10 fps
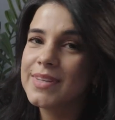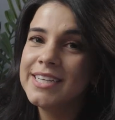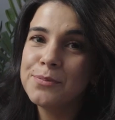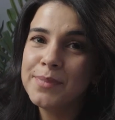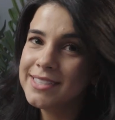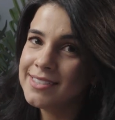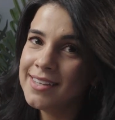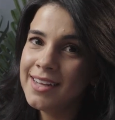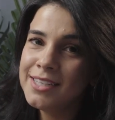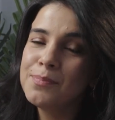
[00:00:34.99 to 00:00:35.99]
It means
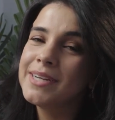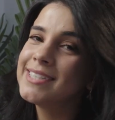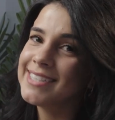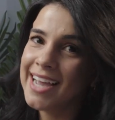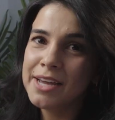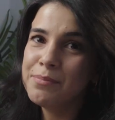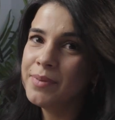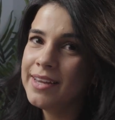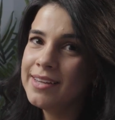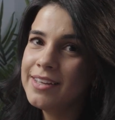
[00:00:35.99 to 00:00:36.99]
that, by the time
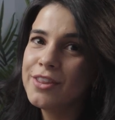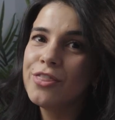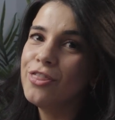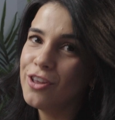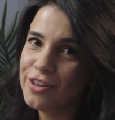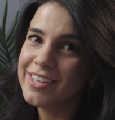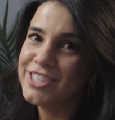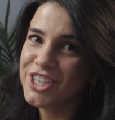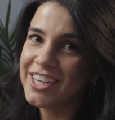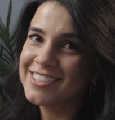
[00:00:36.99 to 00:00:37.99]
being, nothing
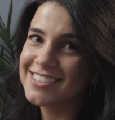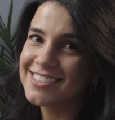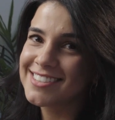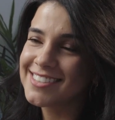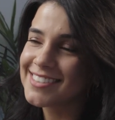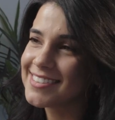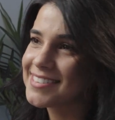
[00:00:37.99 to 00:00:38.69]
changes.